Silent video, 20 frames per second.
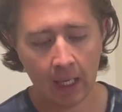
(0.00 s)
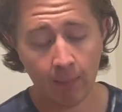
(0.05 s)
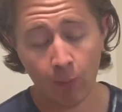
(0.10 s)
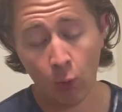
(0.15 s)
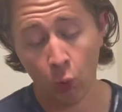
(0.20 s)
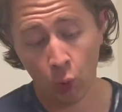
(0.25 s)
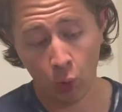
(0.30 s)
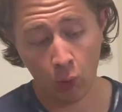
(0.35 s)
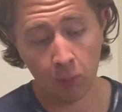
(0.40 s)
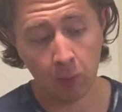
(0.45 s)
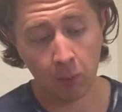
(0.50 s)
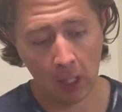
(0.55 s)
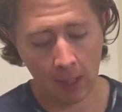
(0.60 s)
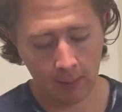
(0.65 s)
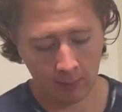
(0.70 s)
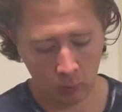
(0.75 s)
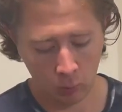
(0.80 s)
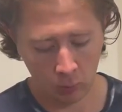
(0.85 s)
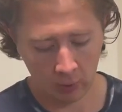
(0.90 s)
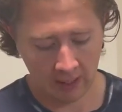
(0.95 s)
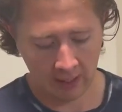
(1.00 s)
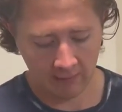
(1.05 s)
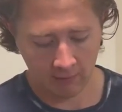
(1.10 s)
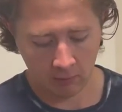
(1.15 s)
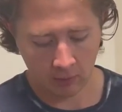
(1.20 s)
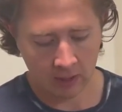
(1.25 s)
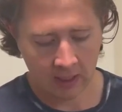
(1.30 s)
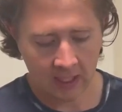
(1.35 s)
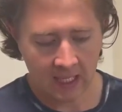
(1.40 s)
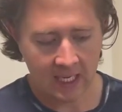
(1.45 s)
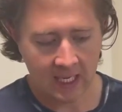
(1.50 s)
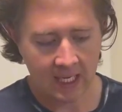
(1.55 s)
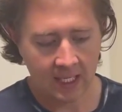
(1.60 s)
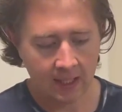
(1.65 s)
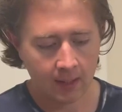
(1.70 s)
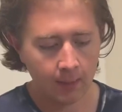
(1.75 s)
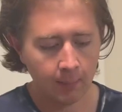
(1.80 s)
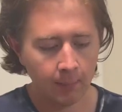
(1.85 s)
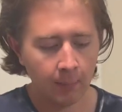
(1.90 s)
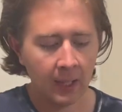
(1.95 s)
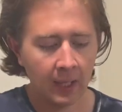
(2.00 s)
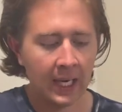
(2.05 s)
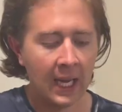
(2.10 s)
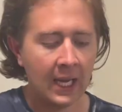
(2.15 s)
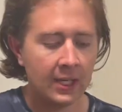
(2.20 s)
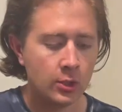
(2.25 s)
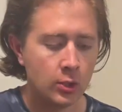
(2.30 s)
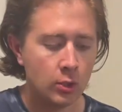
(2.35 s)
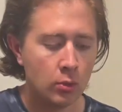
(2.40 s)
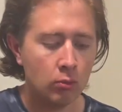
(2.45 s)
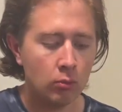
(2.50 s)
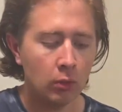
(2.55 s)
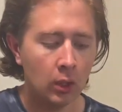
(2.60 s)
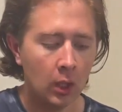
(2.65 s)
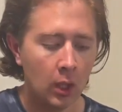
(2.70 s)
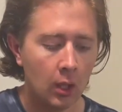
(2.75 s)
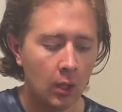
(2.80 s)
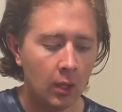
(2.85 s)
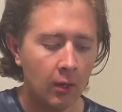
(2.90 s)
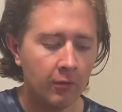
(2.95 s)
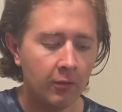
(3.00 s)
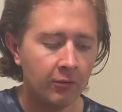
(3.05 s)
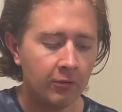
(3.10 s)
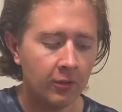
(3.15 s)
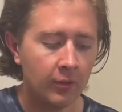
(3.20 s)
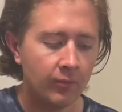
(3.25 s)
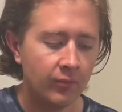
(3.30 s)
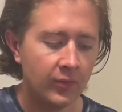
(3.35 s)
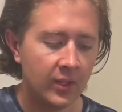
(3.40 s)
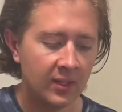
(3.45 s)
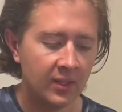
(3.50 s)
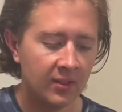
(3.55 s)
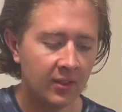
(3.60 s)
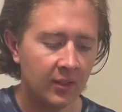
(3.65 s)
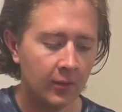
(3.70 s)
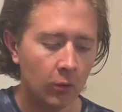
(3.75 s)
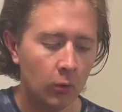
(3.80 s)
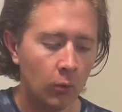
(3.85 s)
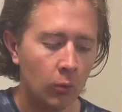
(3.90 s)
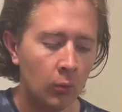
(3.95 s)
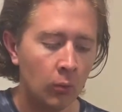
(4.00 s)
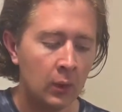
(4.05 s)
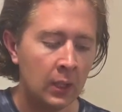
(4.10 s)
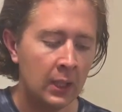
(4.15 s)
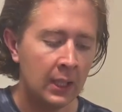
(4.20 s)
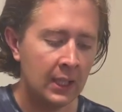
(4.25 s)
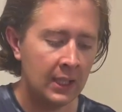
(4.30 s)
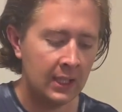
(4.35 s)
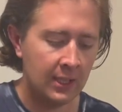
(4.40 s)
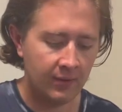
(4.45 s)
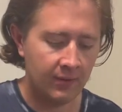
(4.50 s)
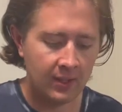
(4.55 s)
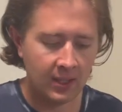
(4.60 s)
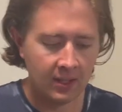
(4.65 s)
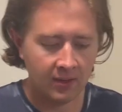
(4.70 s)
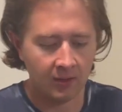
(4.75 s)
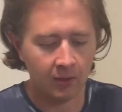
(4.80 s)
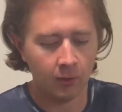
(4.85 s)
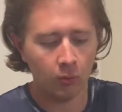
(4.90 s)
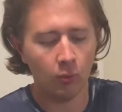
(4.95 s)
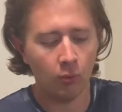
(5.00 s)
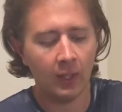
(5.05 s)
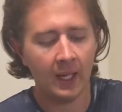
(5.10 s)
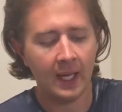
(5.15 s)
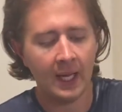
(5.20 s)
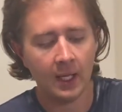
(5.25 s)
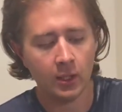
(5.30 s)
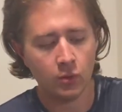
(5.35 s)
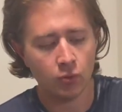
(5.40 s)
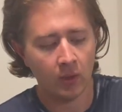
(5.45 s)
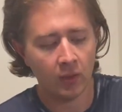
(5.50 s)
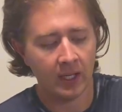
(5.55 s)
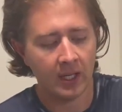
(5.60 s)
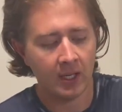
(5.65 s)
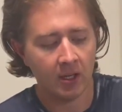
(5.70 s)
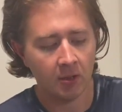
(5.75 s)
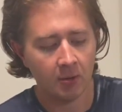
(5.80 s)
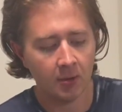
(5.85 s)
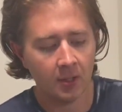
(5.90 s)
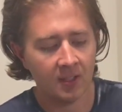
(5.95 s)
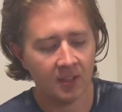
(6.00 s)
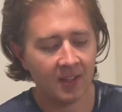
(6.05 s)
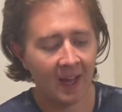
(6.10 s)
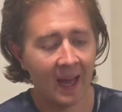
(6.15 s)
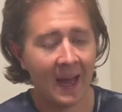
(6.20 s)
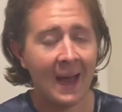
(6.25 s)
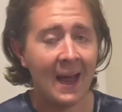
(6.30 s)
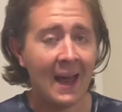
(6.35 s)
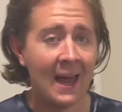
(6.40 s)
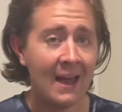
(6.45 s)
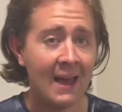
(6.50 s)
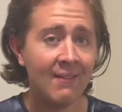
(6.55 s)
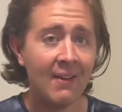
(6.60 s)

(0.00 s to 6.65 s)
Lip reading: or probably will ever need. But I do love these little legs right here, because I have